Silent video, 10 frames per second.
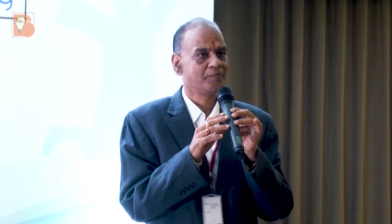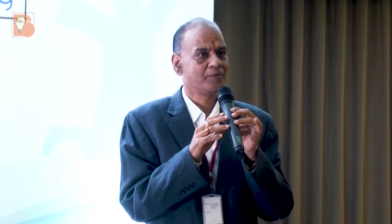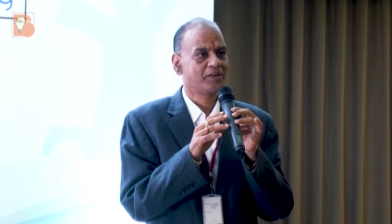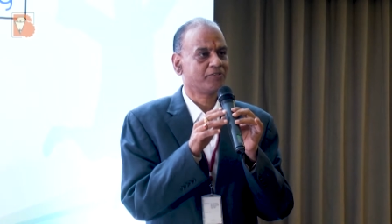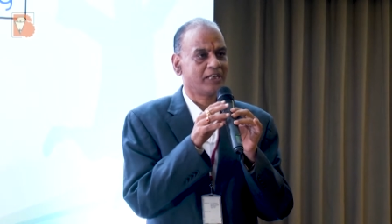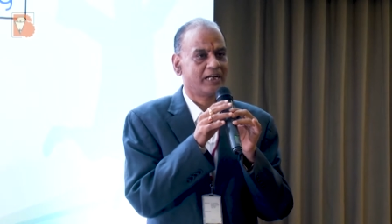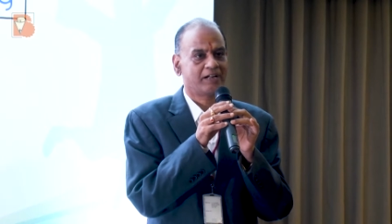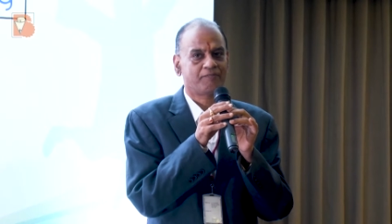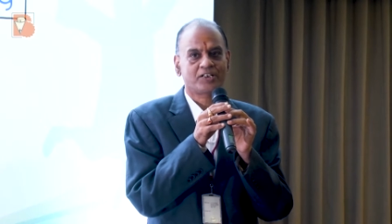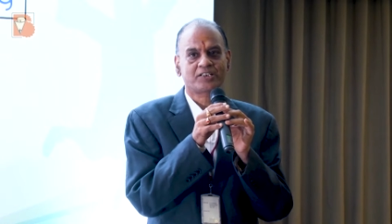Because
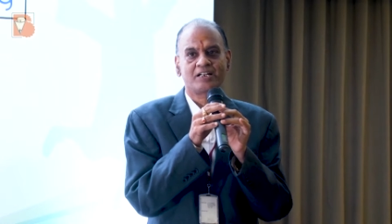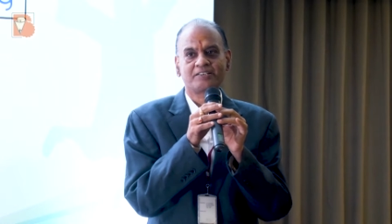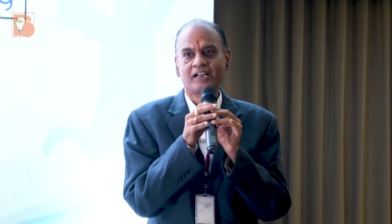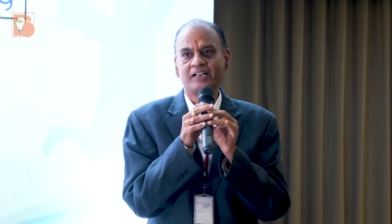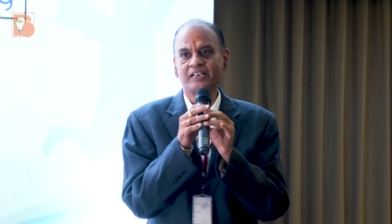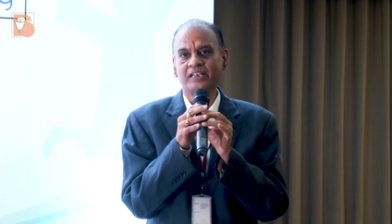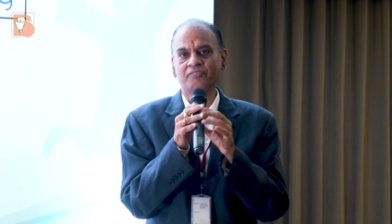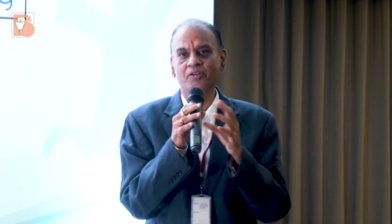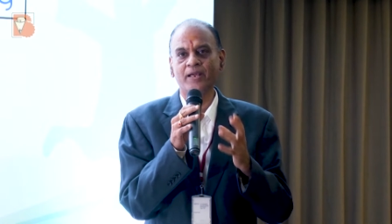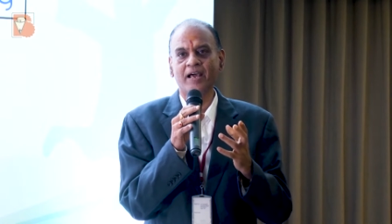at first and second years,
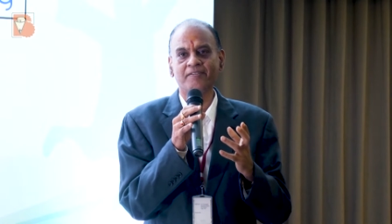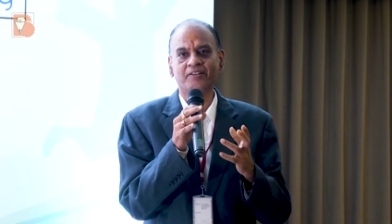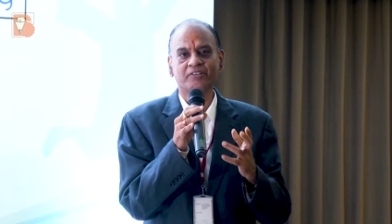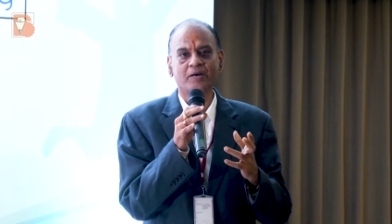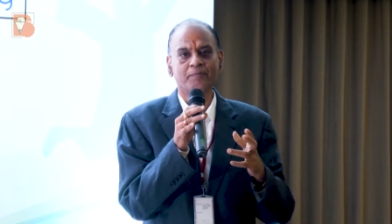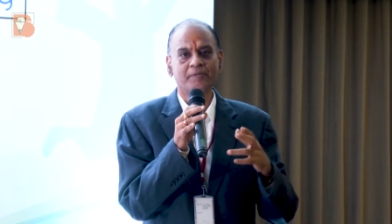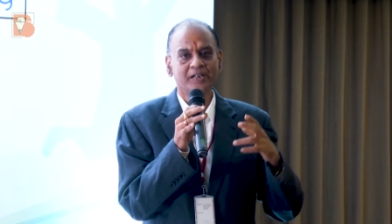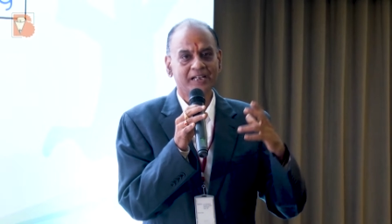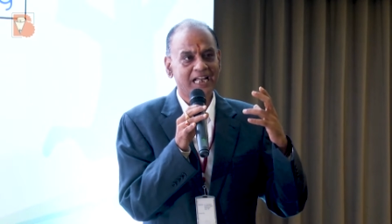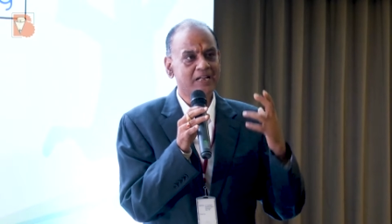we will be having some
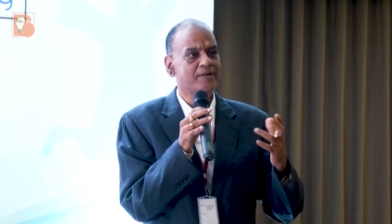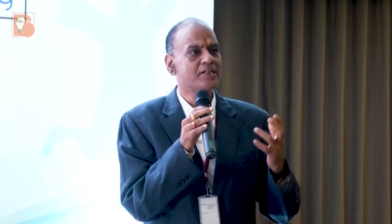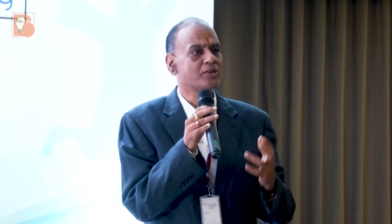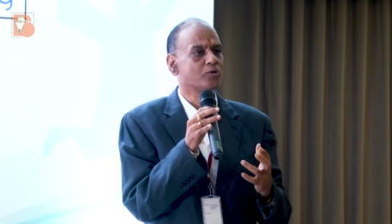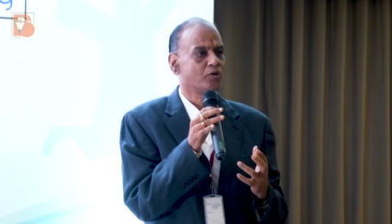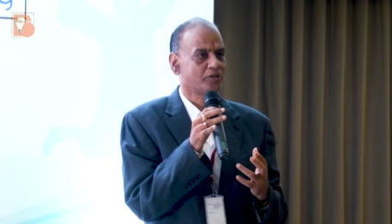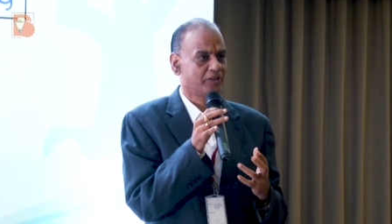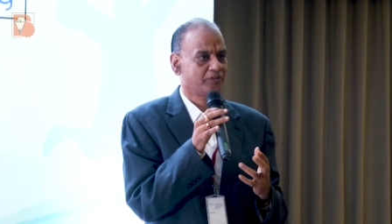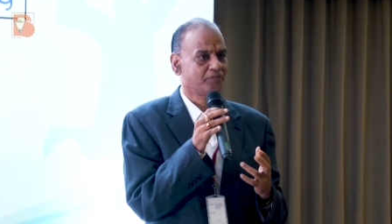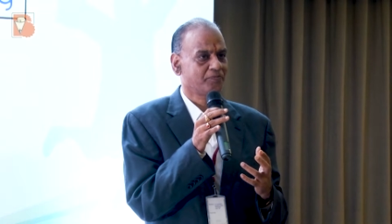elementary
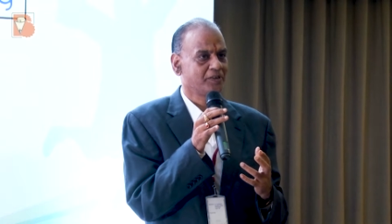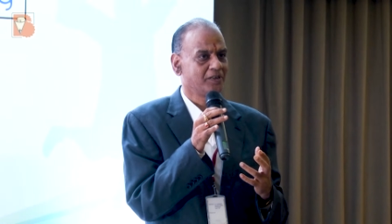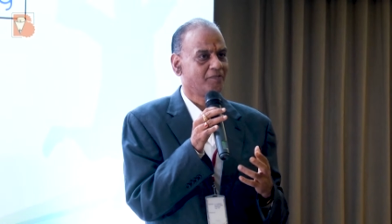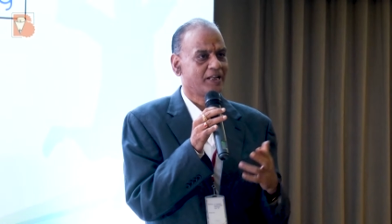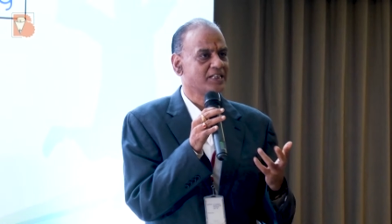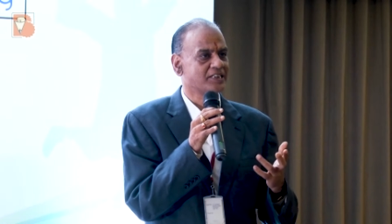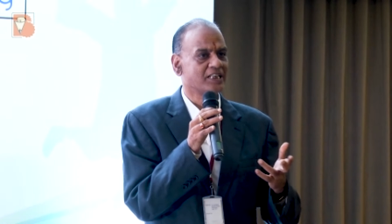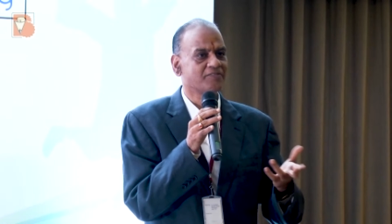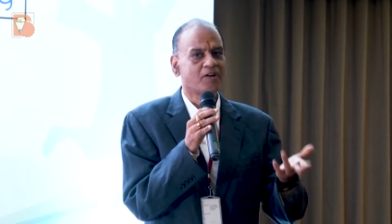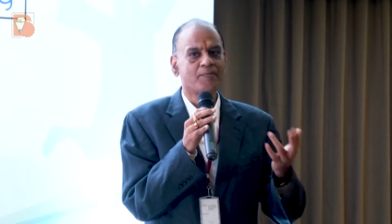courses. For
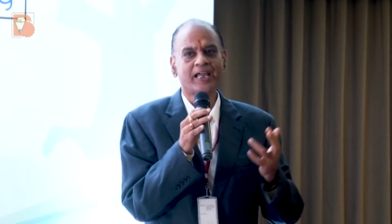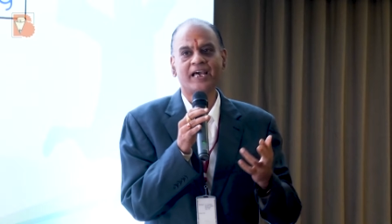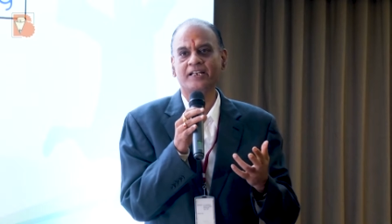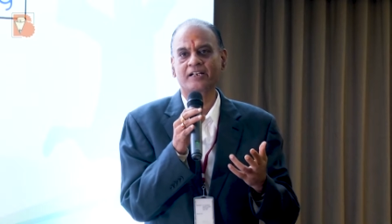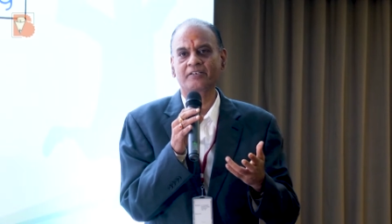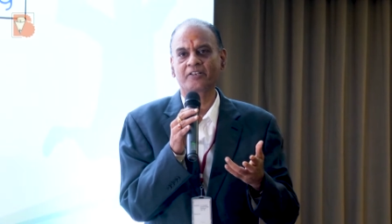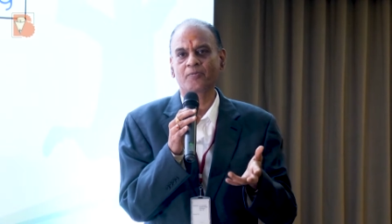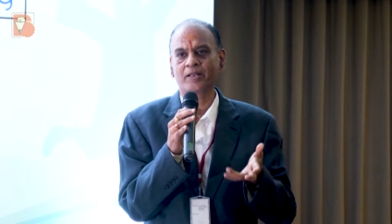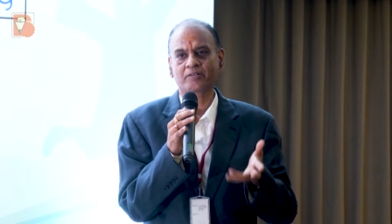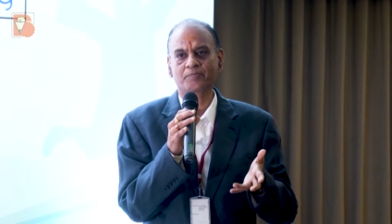instance, for mechanical, there will
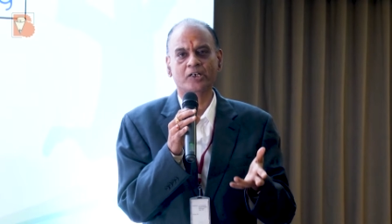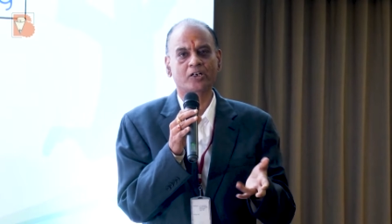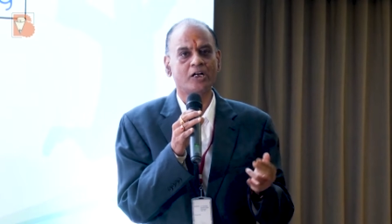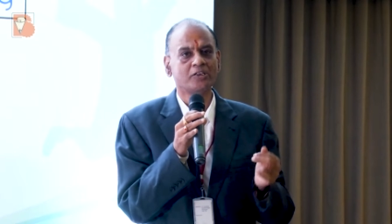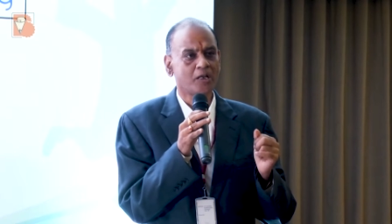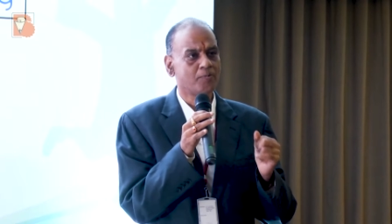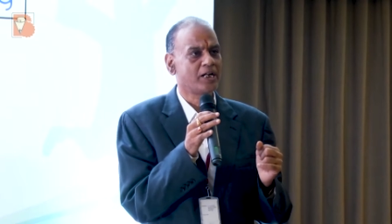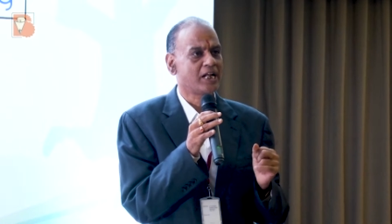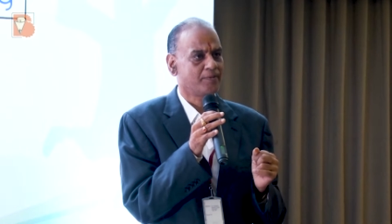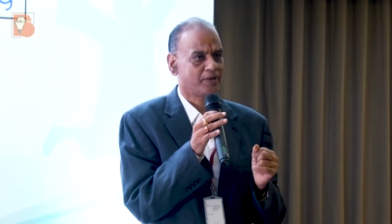be a subject called
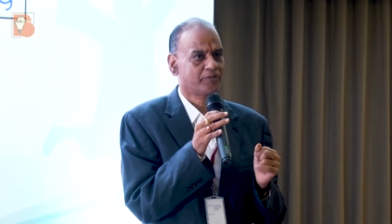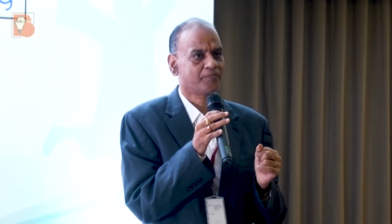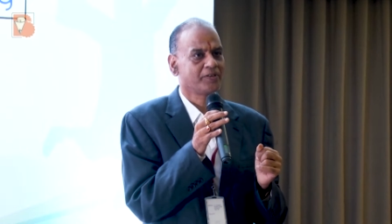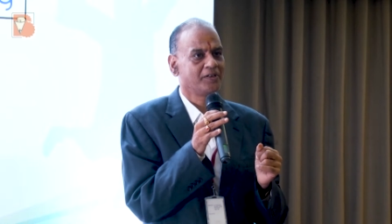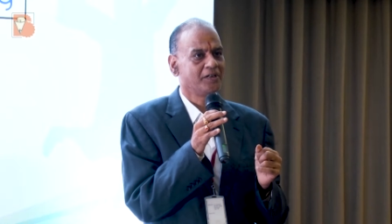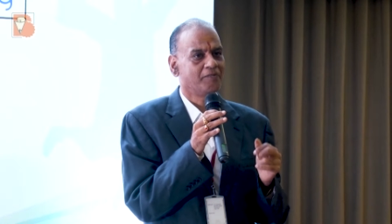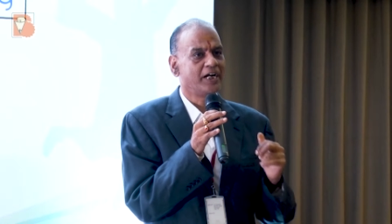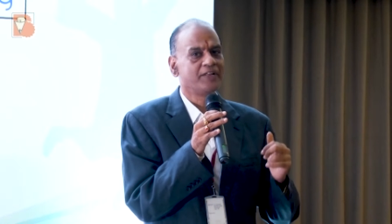thermodynamics, very